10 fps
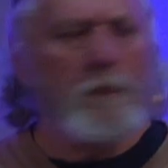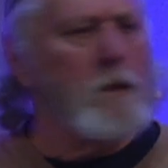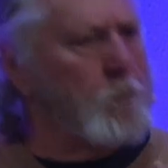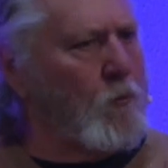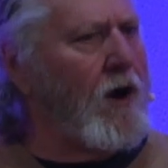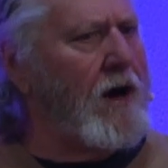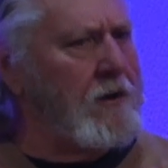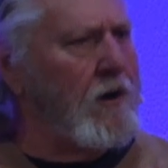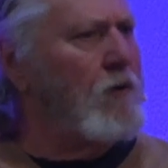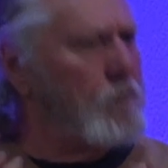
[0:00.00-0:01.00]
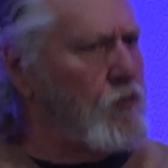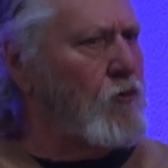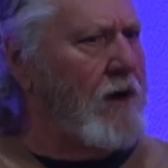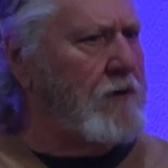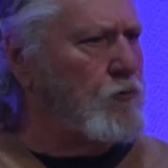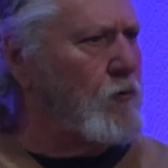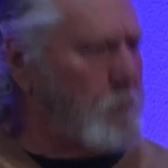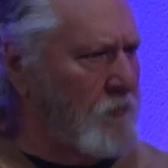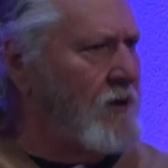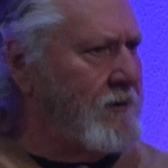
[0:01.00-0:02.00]
the bride of Christ,
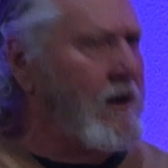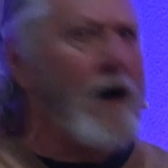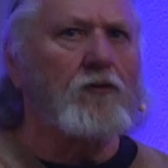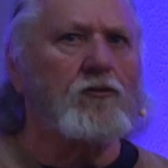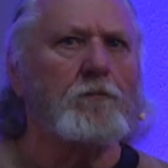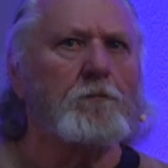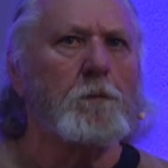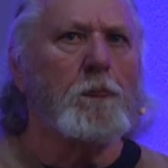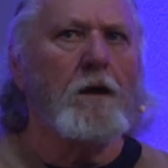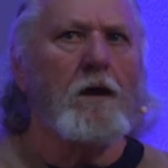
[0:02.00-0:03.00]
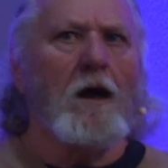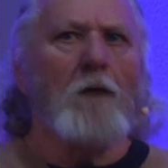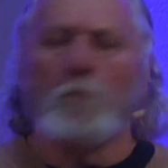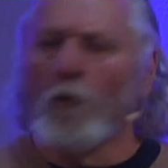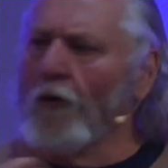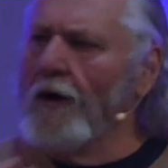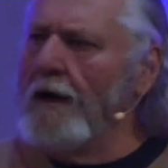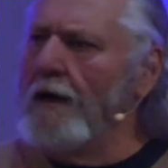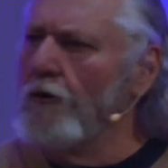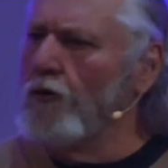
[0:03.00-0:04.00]
representing us,
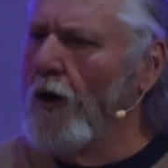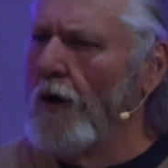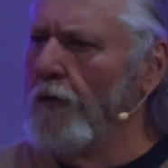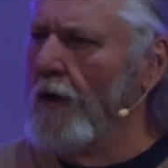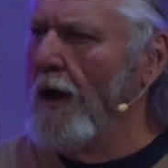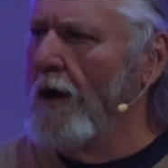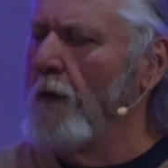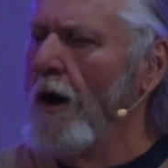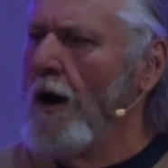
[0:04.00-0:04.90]
breathed on them